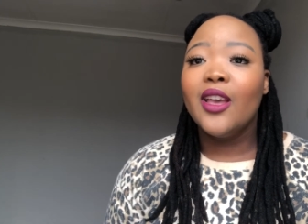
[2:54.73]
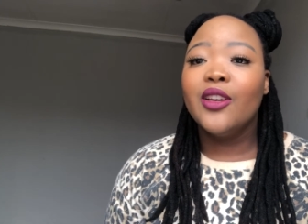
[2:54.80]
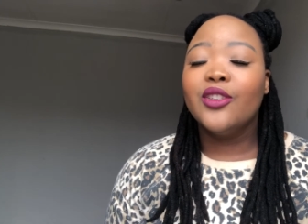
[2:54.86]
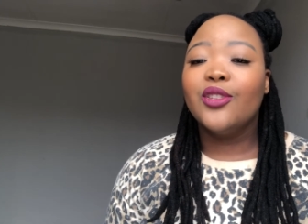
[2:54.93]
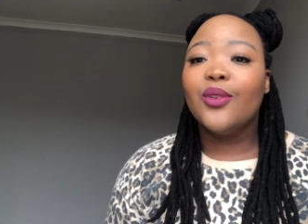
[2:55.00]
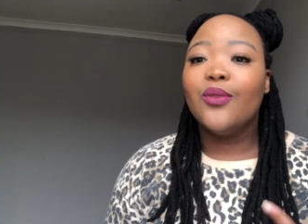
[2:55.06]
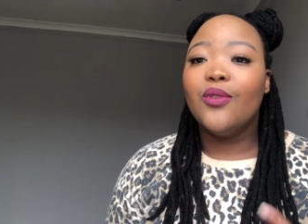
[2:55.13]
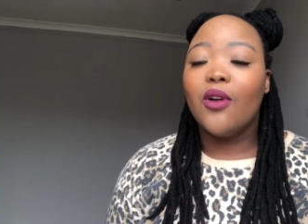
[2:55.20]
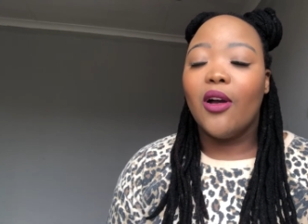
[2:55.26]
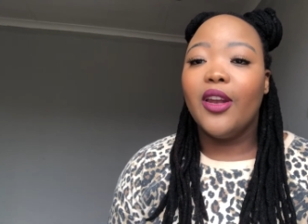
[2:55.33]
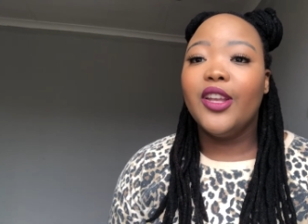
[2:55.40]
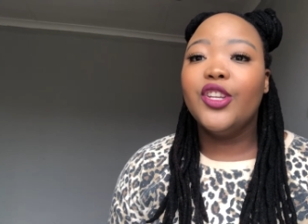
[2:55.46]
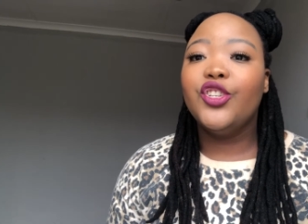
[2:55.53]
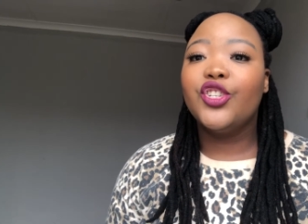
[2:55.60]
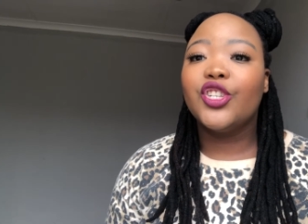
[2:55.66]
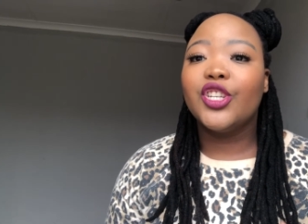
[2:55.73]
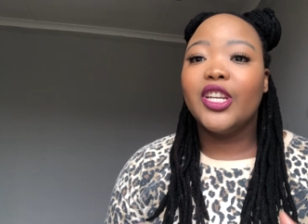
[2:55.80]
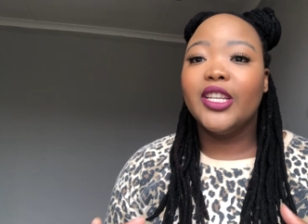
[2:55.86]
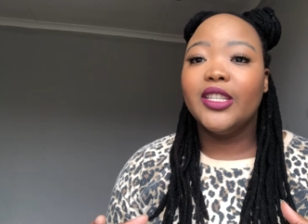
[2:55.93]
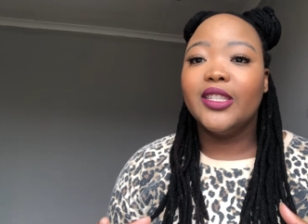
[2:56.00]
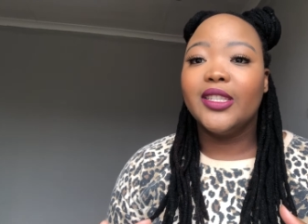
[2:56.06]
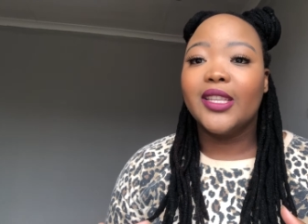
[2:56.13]
So knowledge
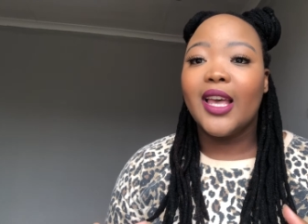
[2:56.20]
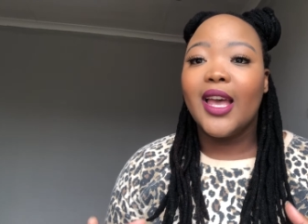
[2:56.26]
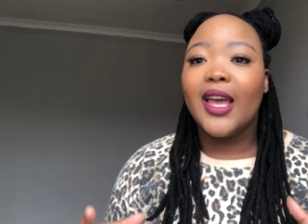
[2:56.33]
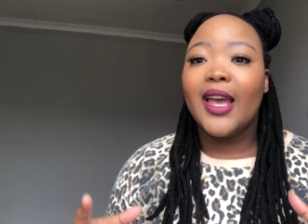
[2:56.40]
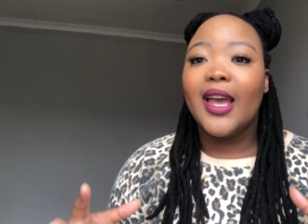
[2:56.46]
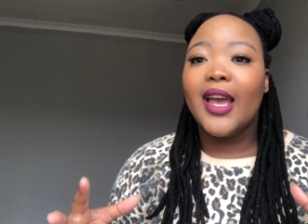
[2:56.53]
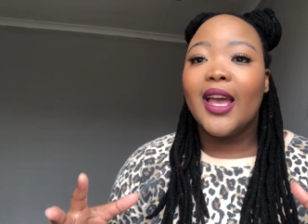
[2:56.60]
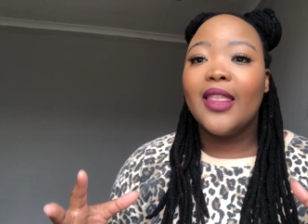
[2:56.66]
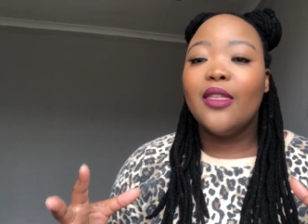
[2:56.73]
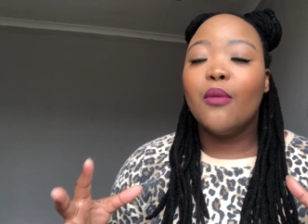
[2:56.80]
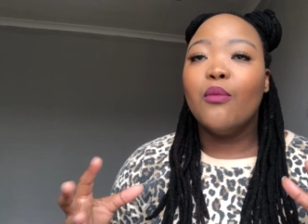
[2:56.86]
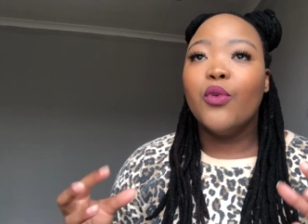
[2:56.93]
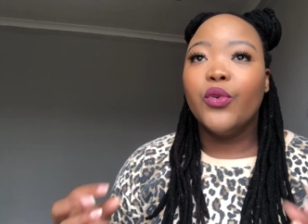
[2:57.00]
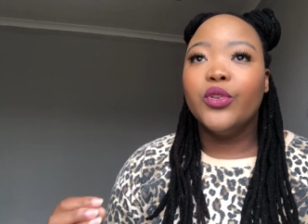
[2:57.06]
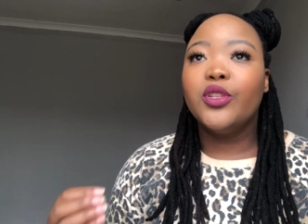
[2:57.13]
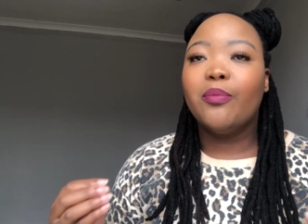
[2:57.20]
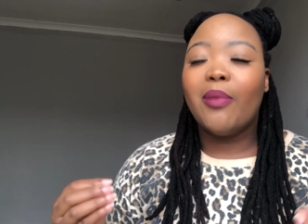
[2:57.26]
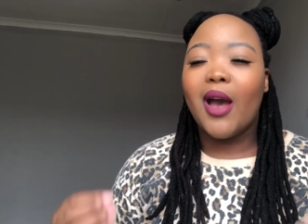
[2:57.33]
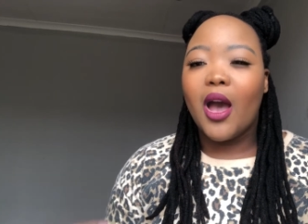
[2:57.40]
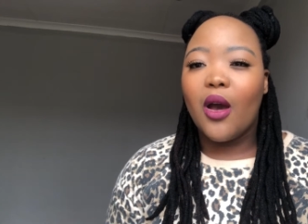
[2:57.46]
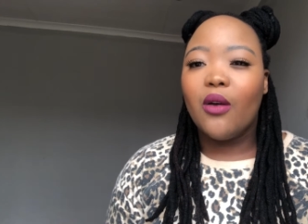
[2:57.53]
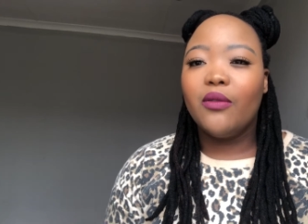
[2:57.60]
is the most
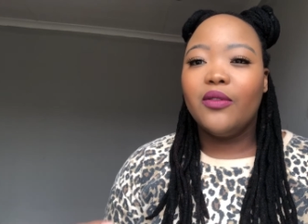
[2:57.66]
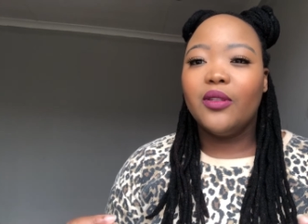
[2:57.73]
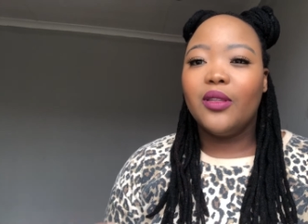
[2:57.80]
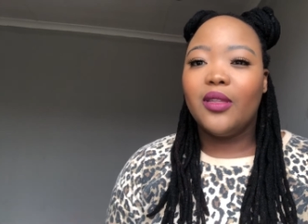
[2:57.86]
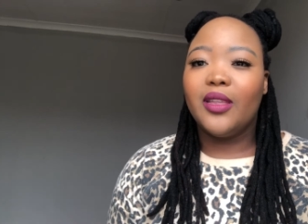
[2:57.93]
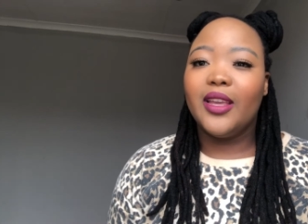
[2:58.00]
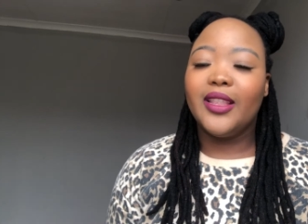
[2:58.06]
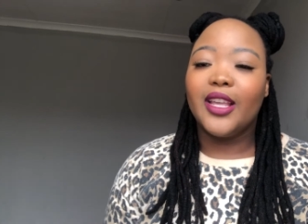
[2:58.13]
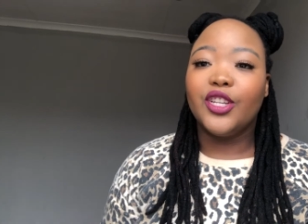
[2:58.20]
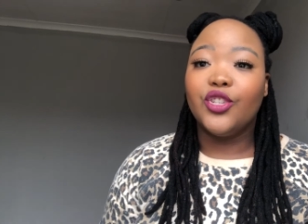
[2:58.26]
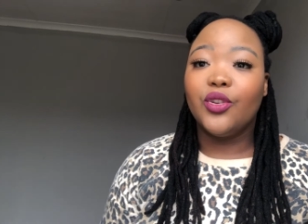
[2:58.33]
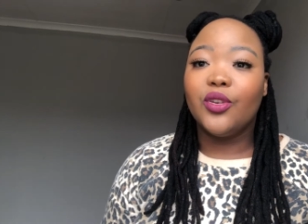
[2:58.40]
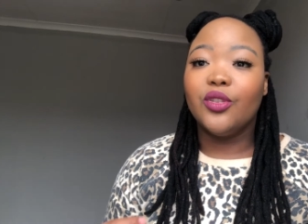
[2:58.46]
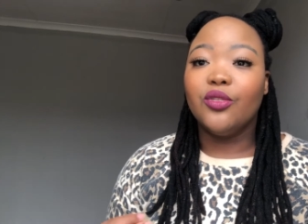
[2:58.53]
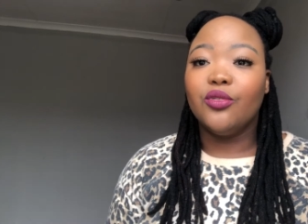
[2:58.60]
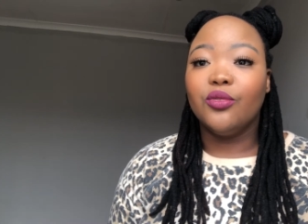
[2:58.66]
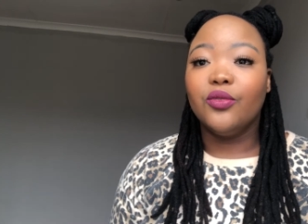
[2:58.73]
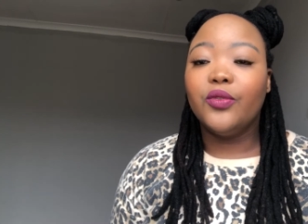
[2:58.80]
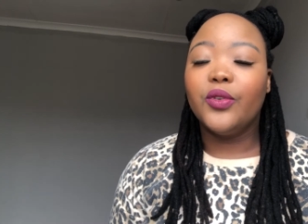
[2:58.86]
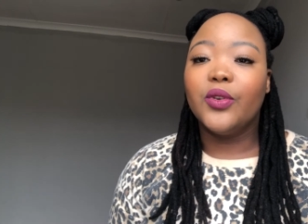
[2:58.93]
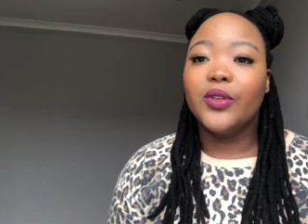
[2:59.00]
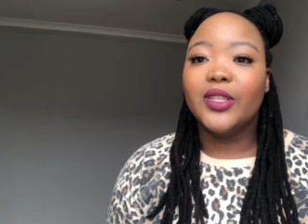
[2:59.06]
powerful thing that you can do
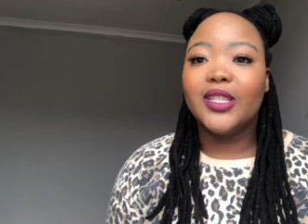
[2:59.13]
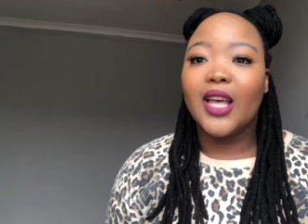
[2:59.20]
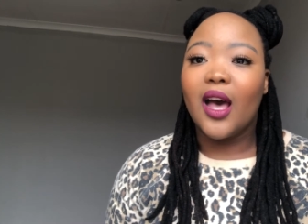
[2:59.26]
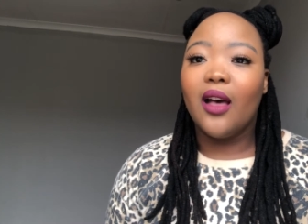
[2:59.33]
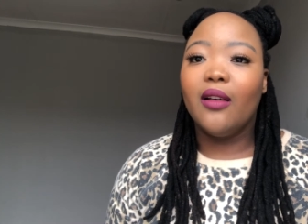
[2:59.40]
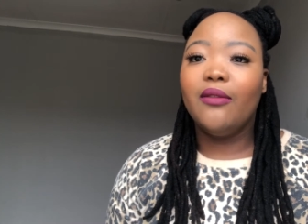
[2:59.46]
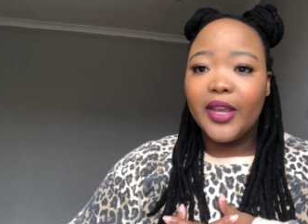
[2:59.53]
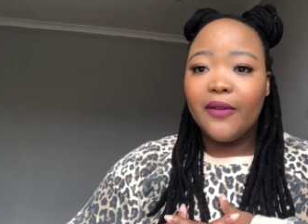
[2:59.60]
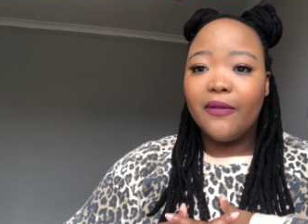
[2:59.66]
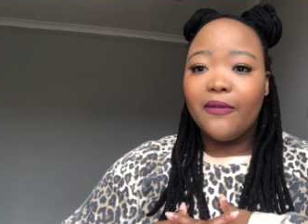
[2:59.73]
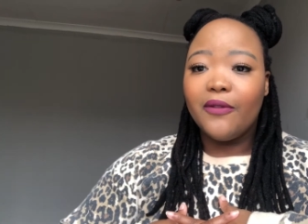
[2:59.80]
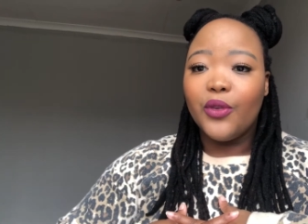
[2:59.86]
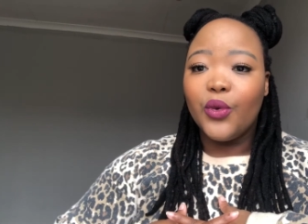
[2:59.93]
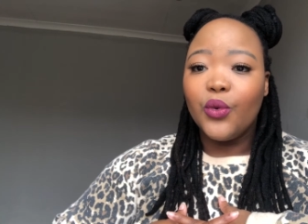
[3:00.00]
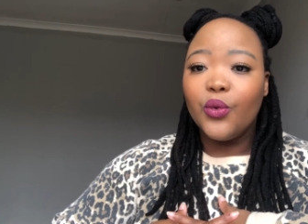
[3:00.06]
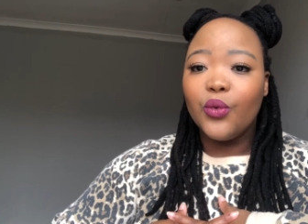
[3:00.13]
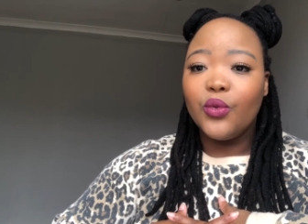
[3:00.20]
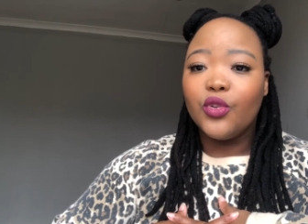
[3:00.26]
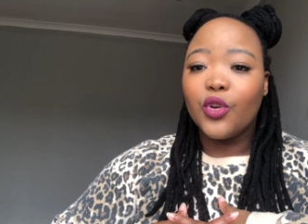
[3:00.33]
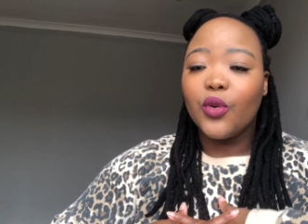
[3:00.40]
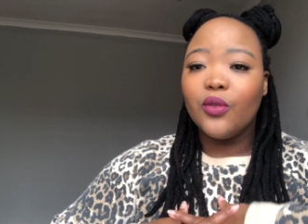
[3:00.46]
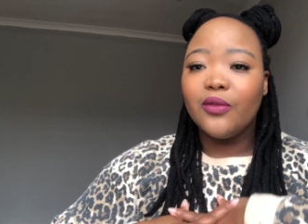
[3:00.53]
for yourself. If you
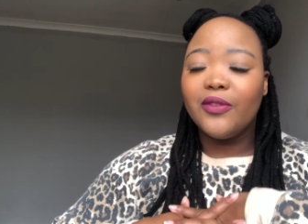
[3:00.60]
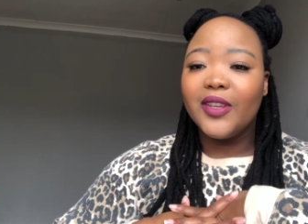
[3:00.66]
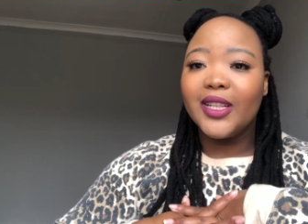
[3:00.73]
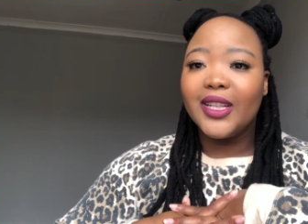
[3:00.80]
don't feel